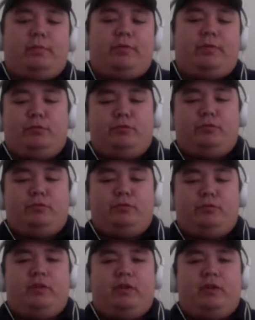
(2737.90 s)
that
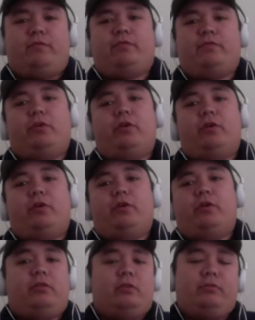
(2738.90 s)
movie After
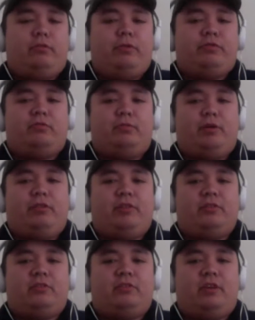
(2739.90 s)
Earth with Will Smith
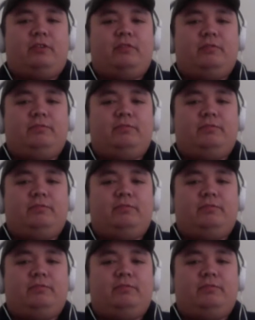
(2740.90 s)
and his son?